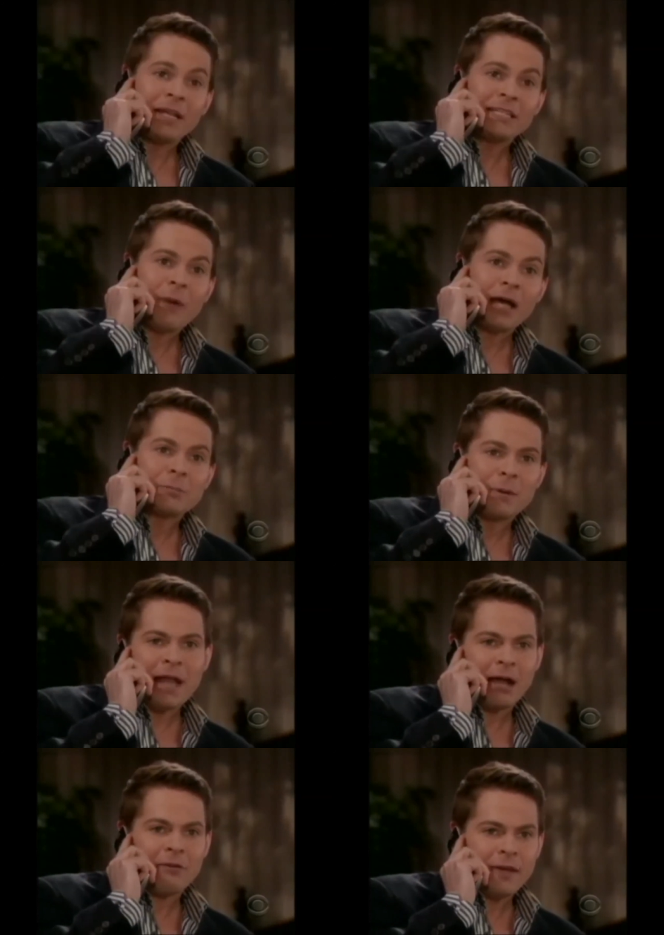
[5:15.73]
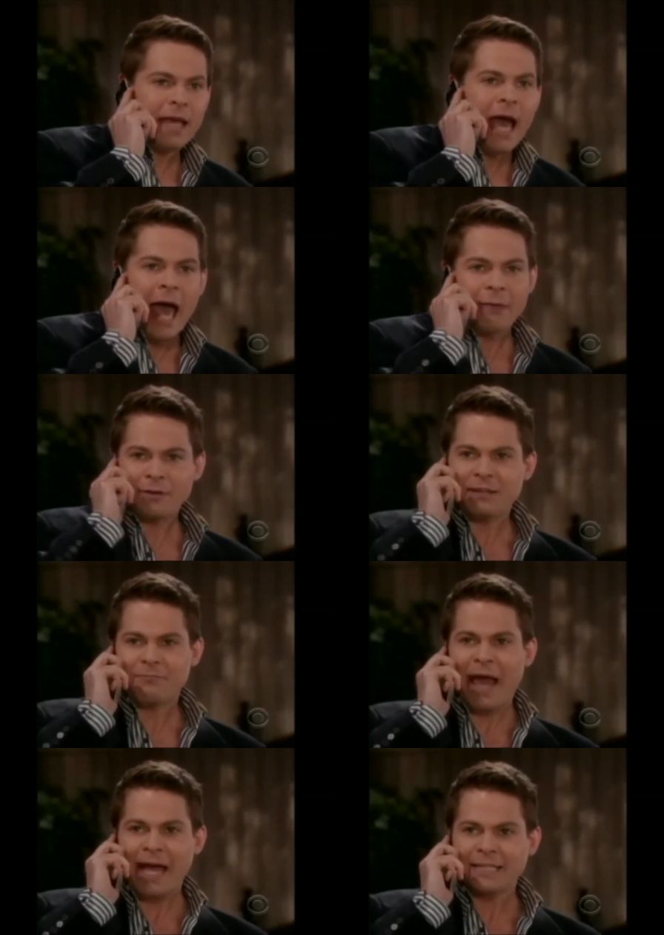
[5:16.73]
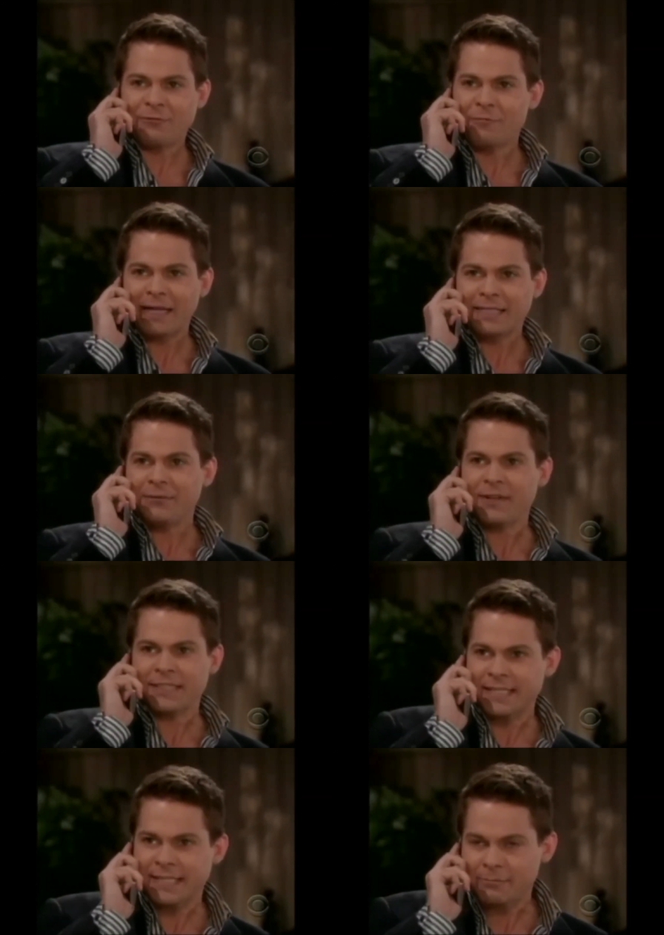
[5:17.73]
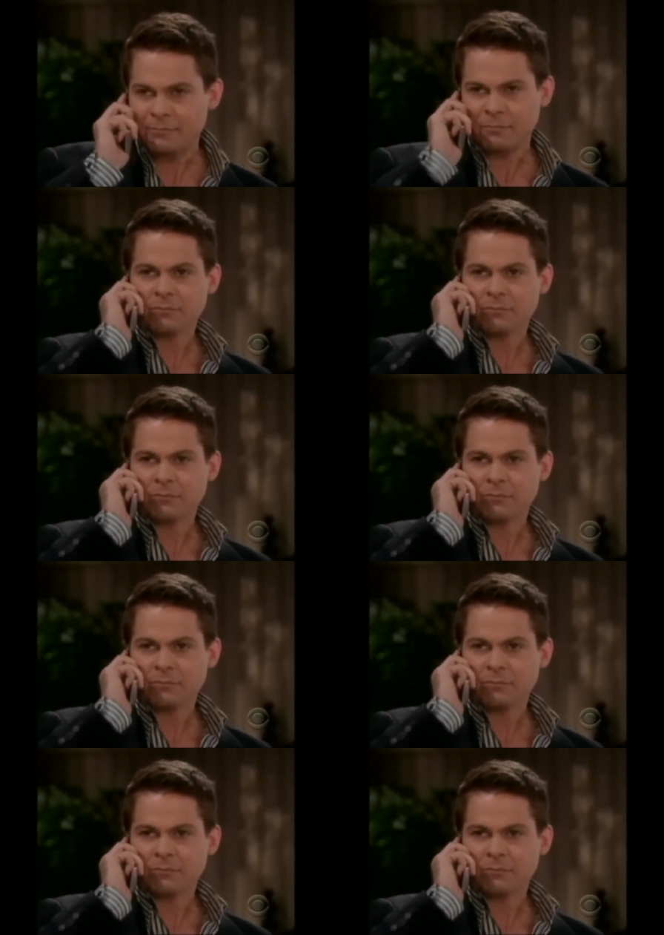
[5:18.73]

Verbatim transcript: to watch pornography, I wouldn't have blocked it from my TV system.